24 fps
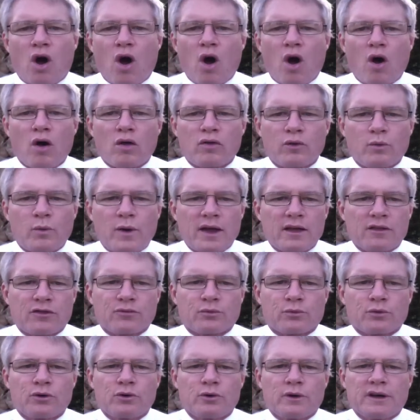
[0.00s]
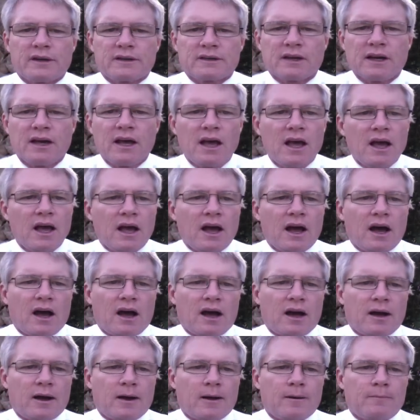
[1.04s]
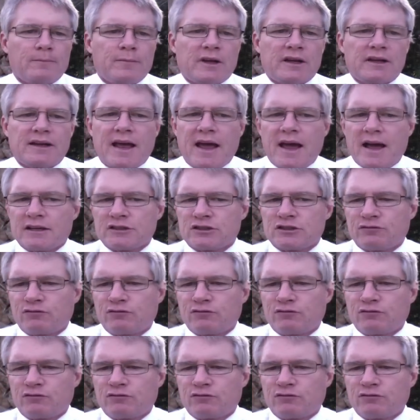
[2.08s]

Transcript: all the way through it. It has